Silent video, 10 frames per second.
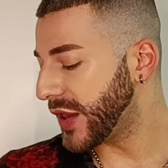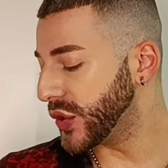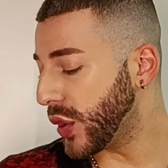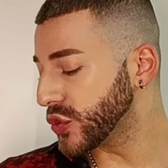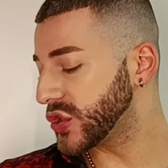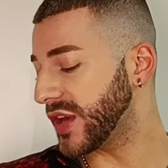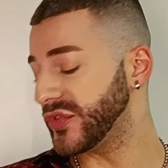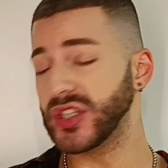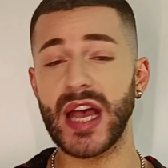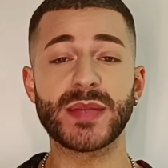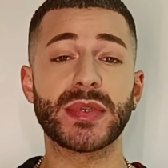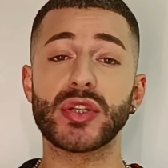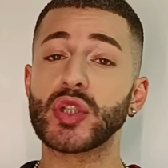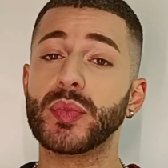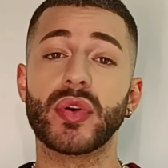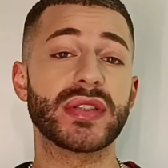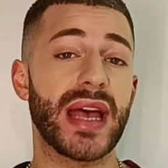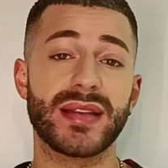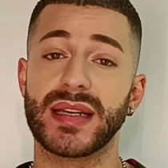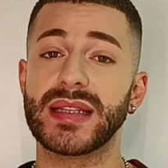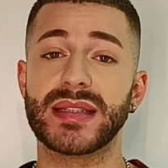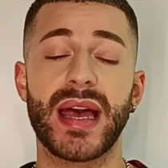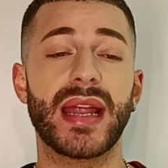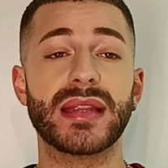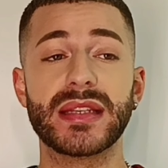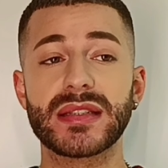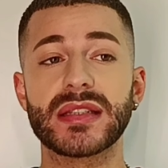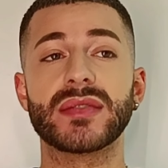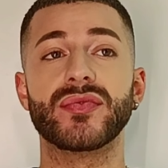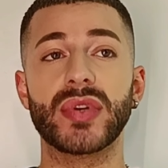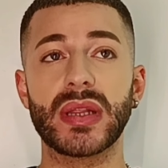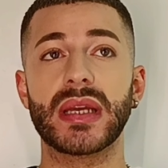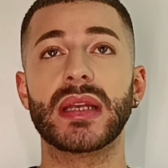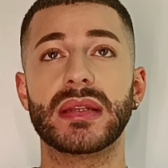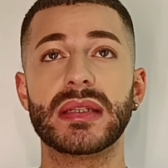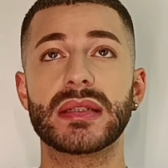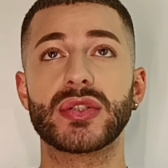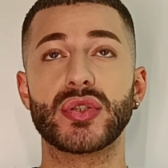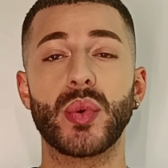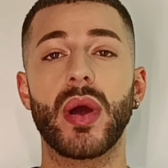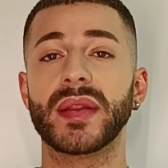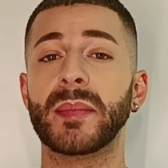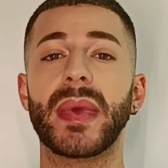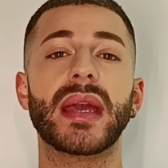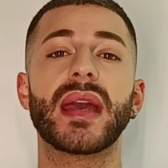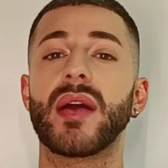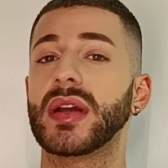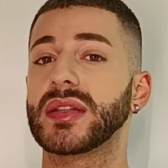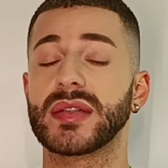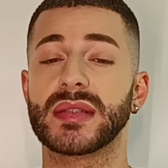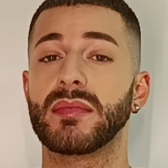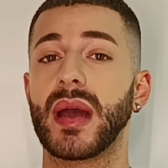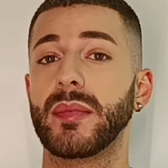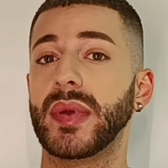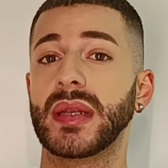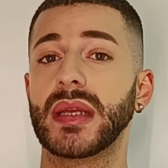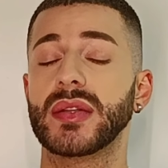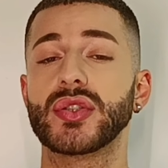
You also have Jasmine and Tuberose, as I said, and this is really, these two are the main characters in my opinion.